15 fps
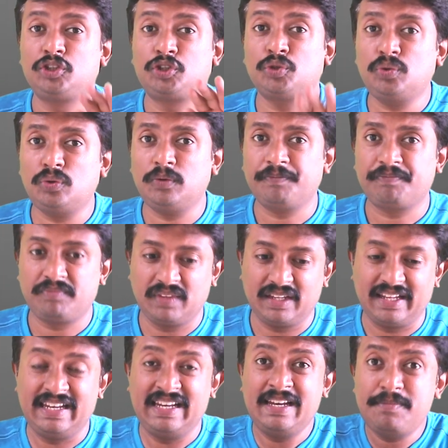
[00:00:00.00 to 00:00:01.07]
to
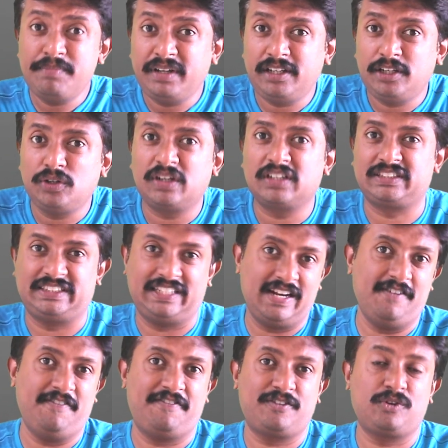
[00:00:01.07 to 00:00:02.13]
limit
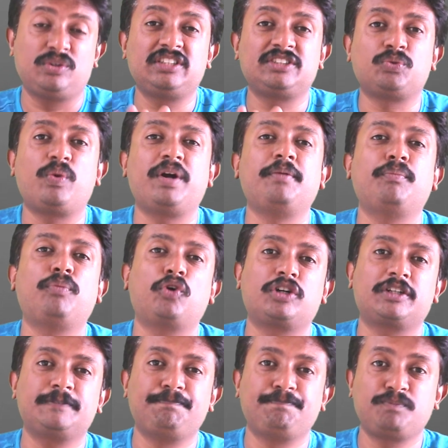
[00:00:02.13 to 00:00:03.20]
yourself to this one
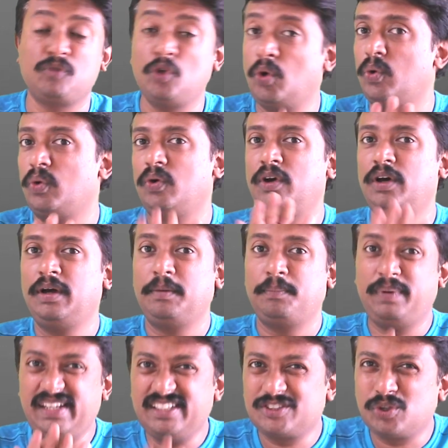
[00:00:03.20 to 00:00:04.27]
book. No,
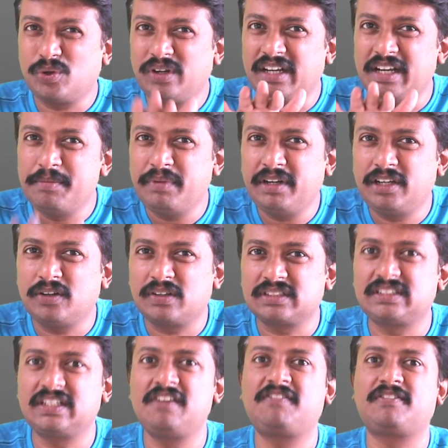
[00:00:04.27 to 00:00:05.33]
please don't limit
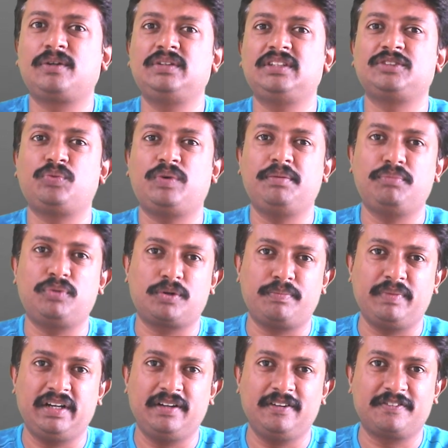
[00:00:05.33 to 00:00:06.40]
yourself to this one book,
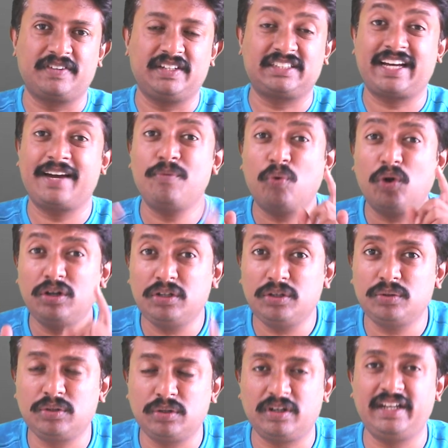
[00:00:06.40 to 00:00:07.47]
my dear friends. I want
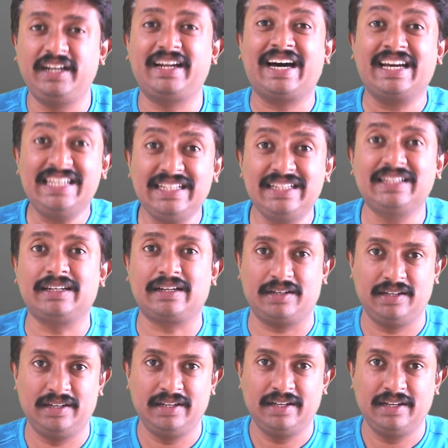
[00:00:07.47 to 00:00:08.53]
you to read
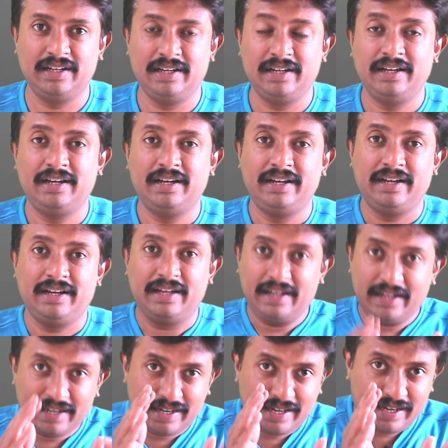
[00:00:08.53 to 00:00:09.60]
either
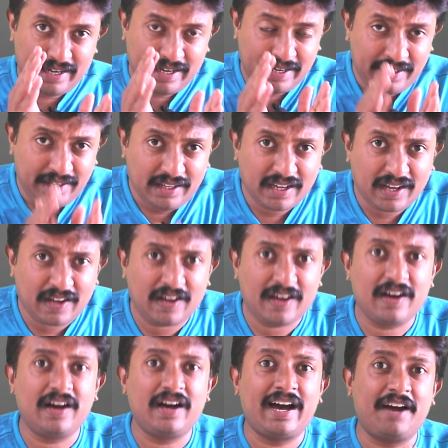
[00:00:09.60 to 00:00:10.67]
India
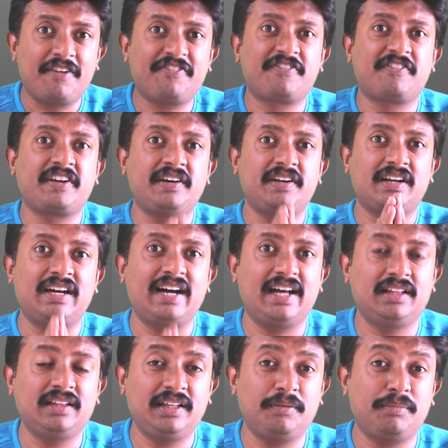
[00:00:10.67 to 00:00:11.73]
After
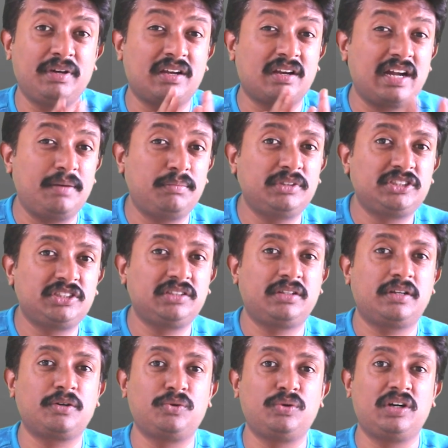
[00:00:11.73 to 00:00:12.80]
Gandhi by
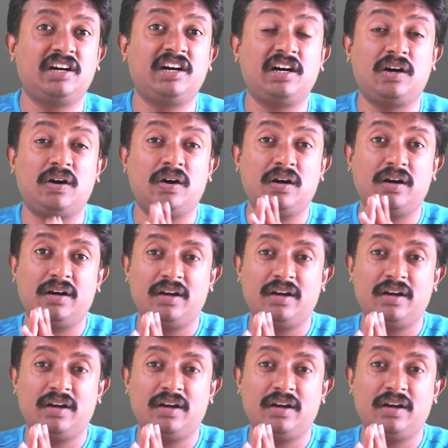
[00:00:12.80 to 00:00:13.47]
Ramachandra Guha